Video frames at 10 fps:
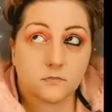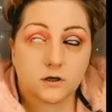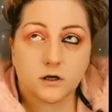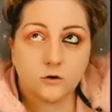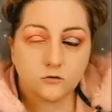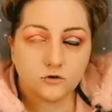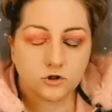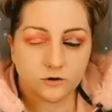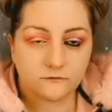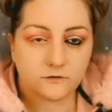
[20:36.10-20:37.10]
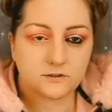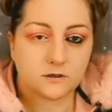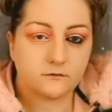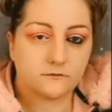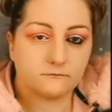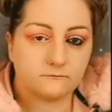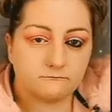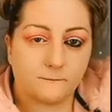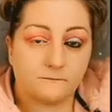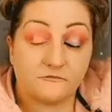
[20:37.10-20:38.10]
a huge Jeffree Star
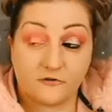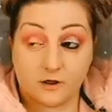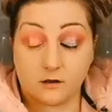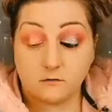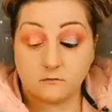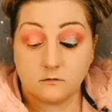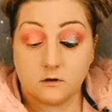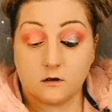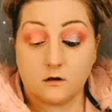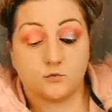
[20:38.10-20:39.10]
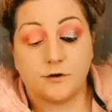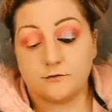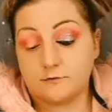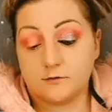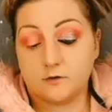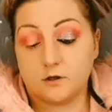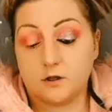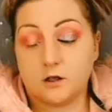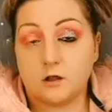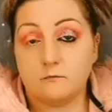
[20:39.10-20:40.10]
fan, whether I like
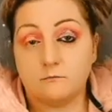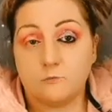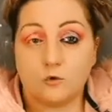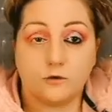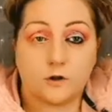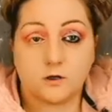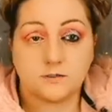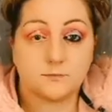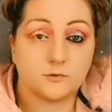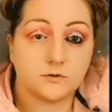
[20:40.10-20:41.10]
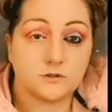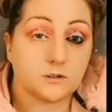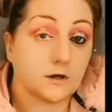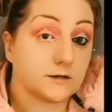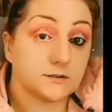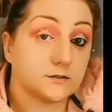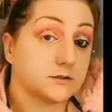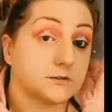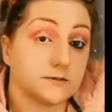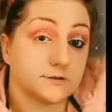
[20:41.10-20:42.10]
him or not as a person, I
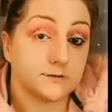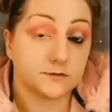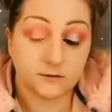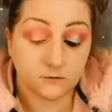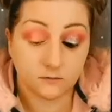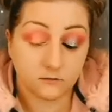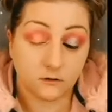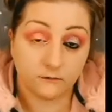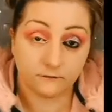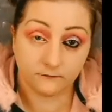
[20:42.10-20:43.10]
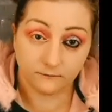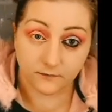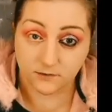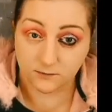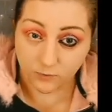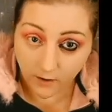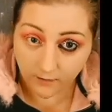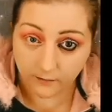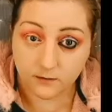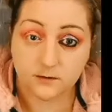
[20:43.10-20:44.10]
still love his
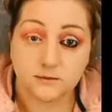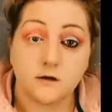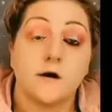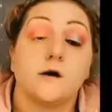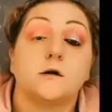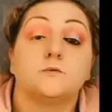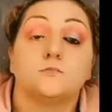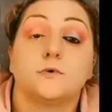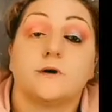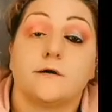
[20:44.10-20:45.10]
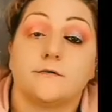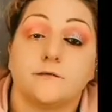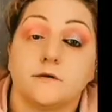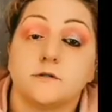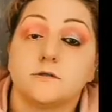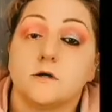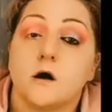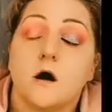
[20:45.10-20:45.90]
products, regardless.